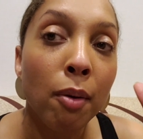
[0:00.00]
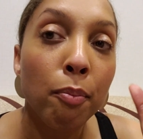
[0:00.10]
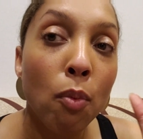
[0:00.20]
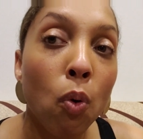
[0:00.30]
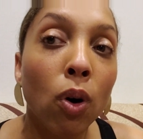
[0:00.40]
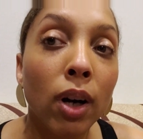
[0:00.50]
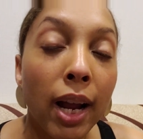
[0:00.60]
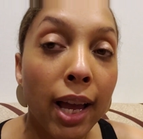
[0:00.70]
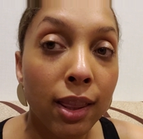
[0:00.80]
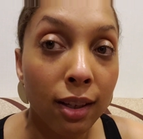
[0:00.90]
more
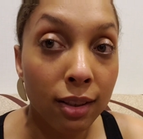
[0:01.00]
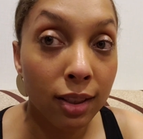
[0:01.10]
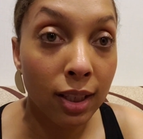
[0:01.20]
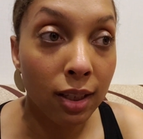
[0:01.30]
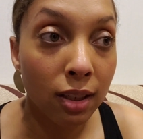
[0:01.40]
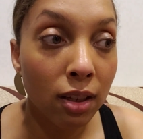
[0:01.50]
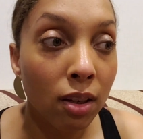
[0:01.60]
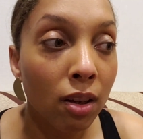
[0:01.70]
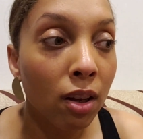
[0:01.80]
ethically,